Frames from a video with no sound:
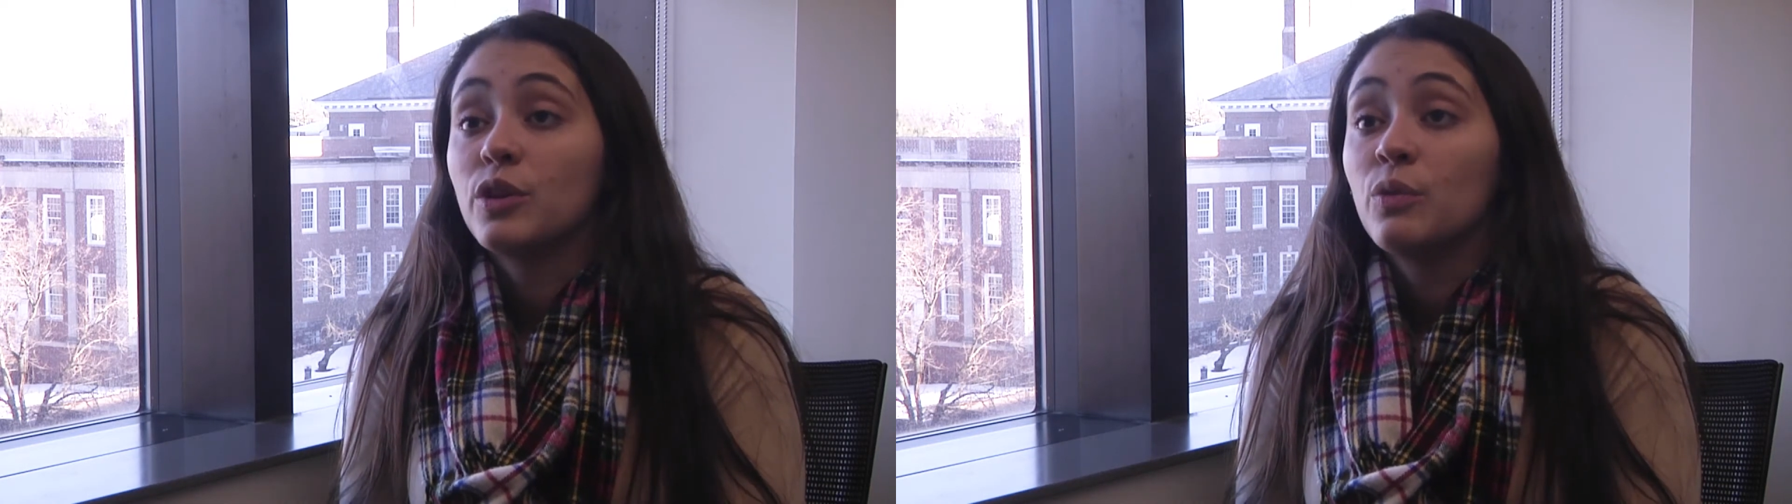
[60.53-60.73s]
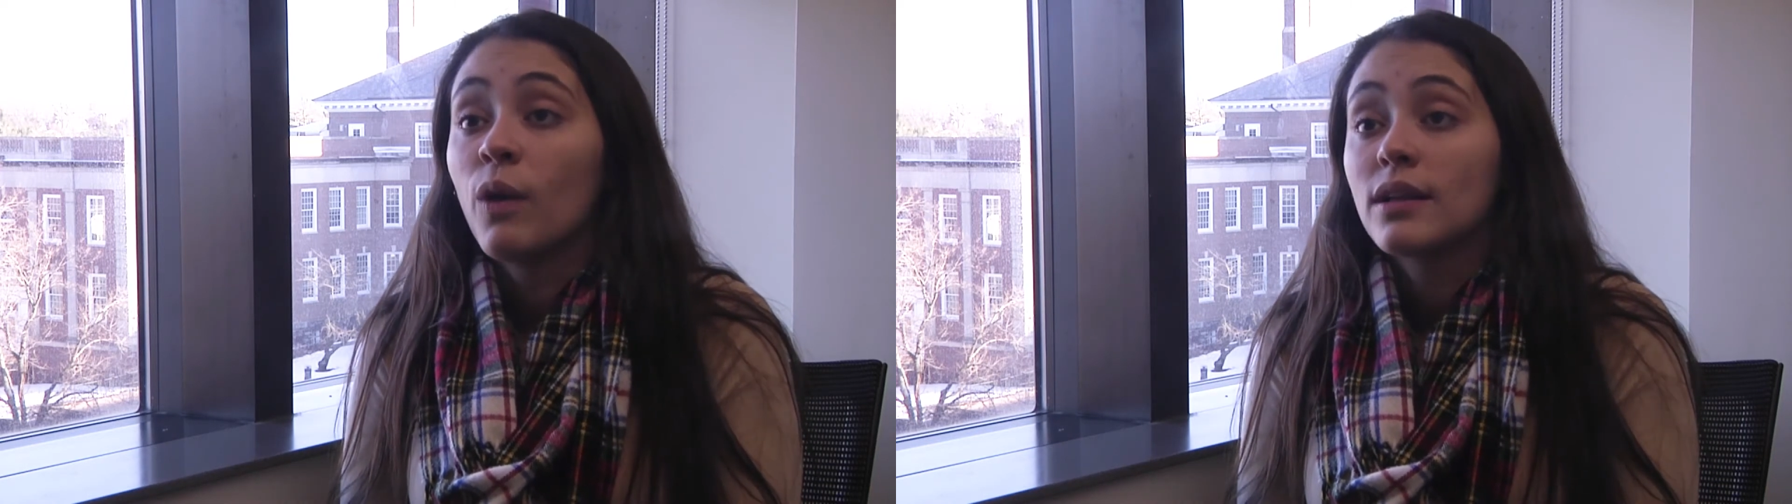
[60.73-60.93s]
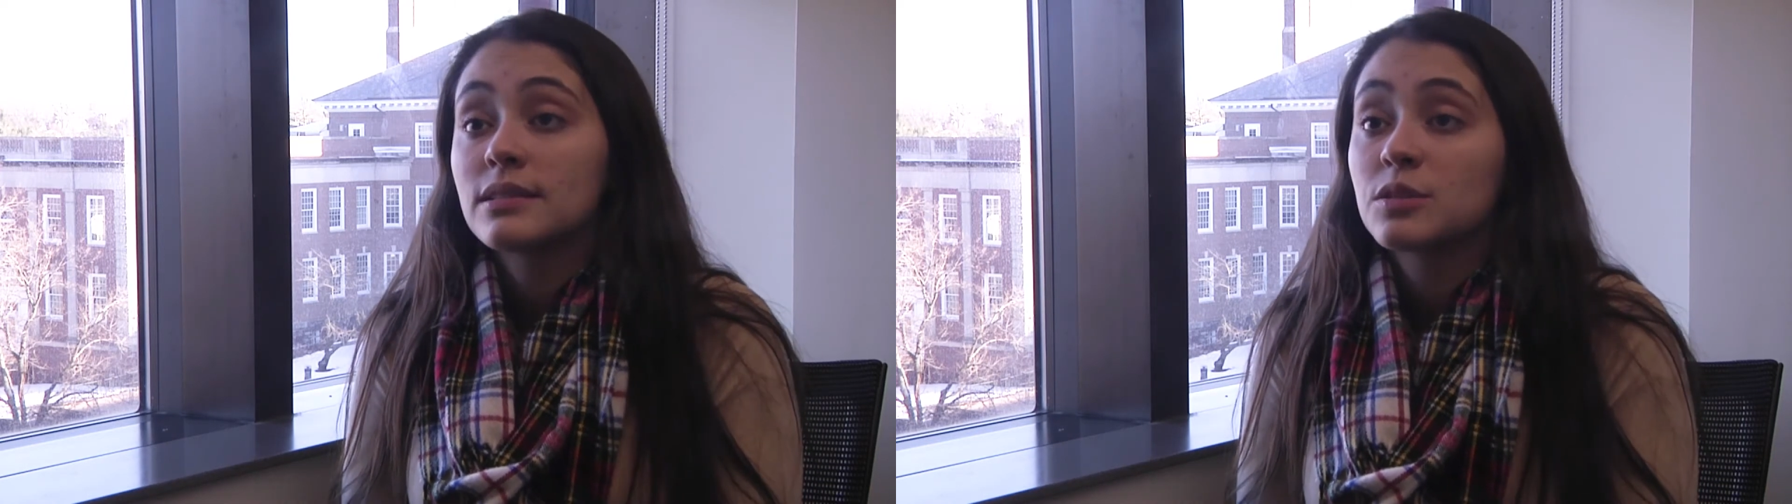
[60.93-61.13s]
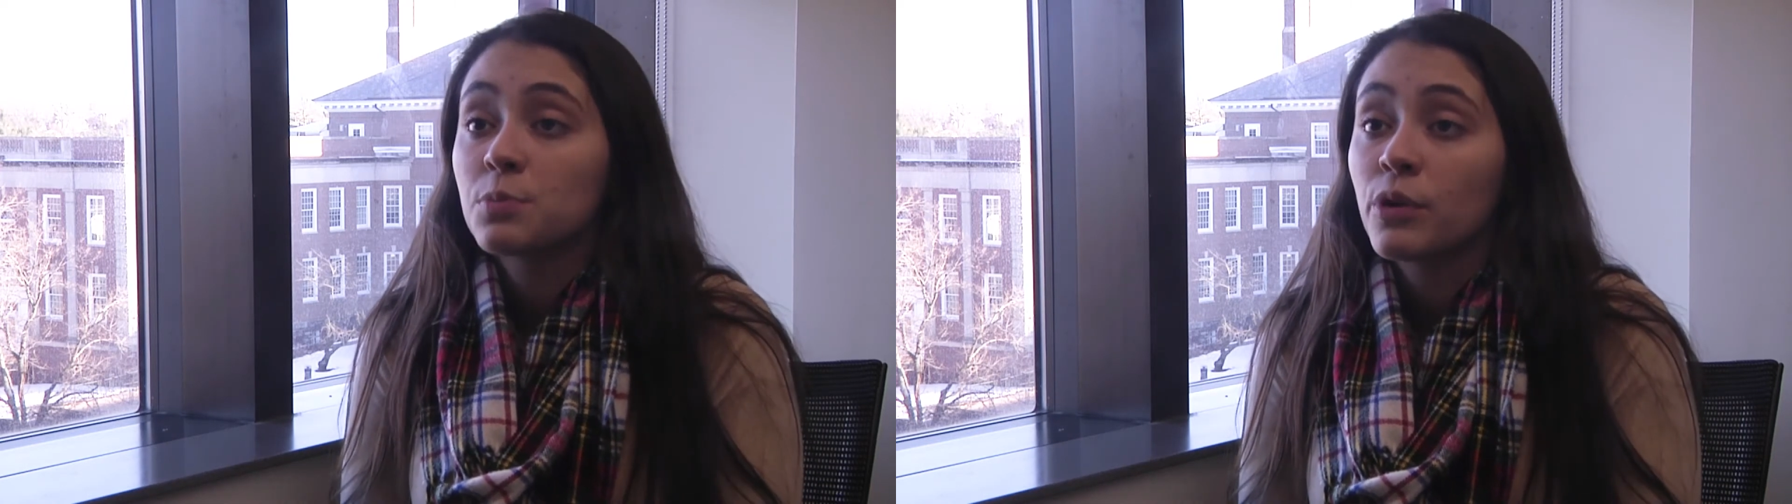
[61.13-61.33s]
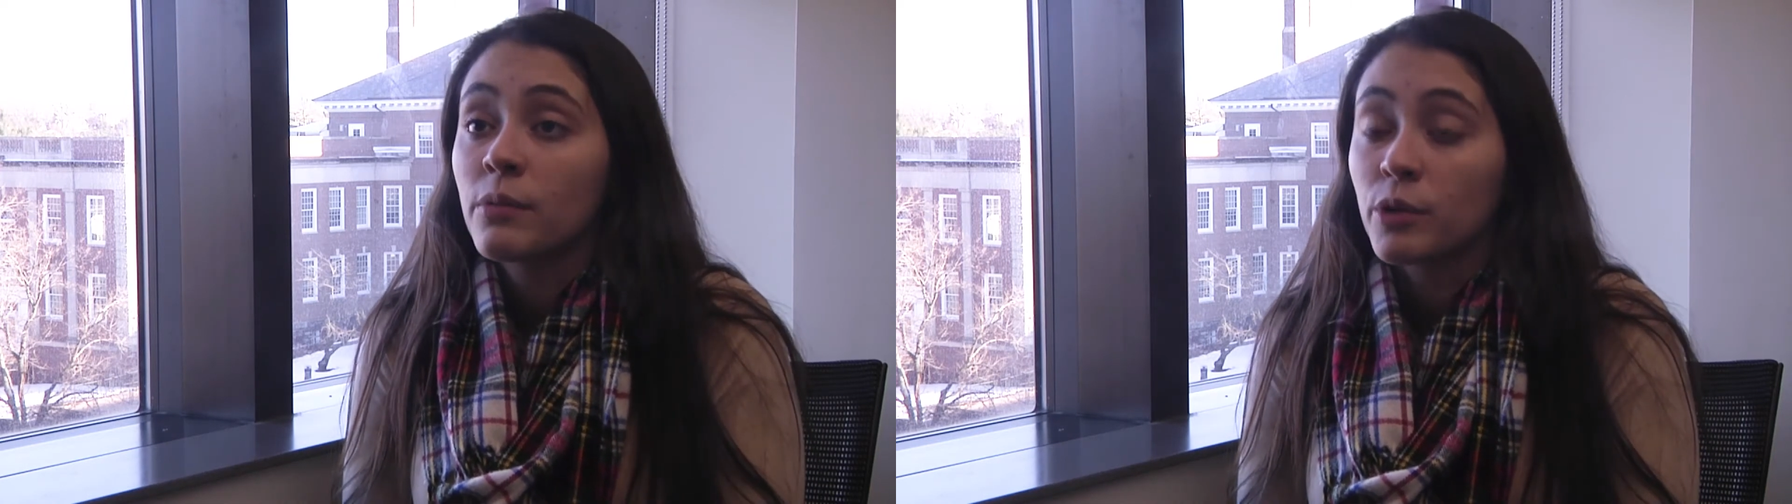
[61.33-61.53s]
you want this
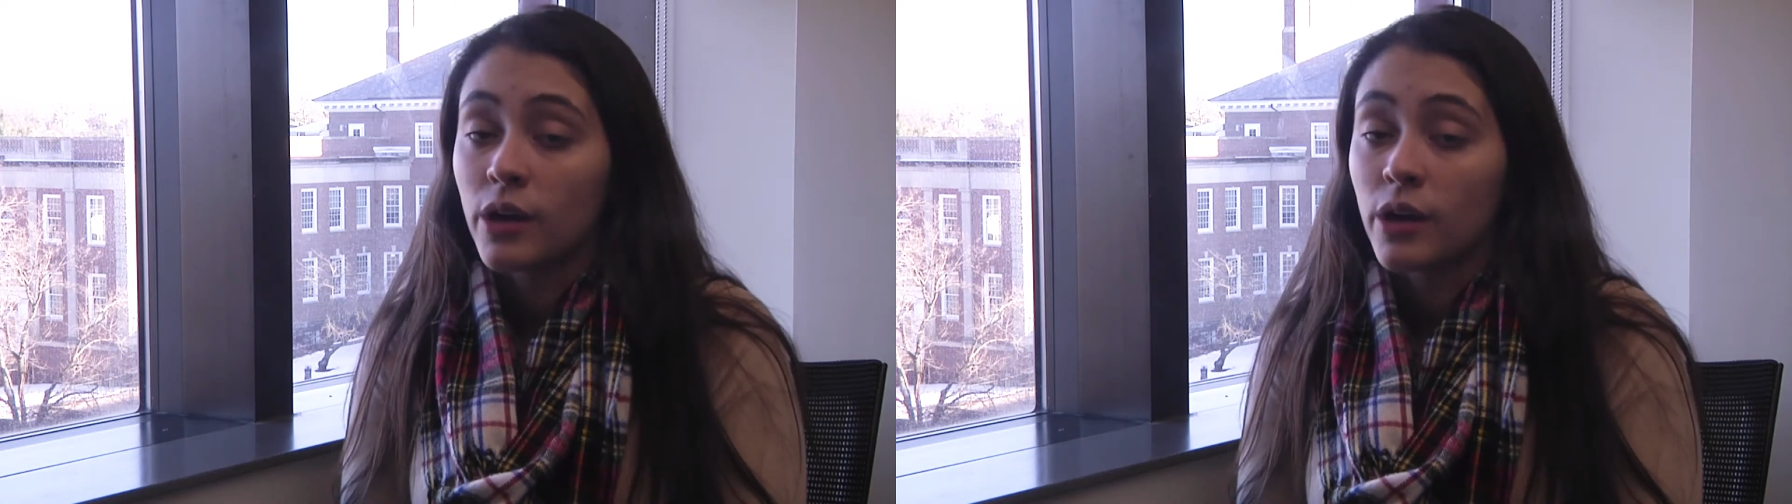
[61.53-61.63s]
program or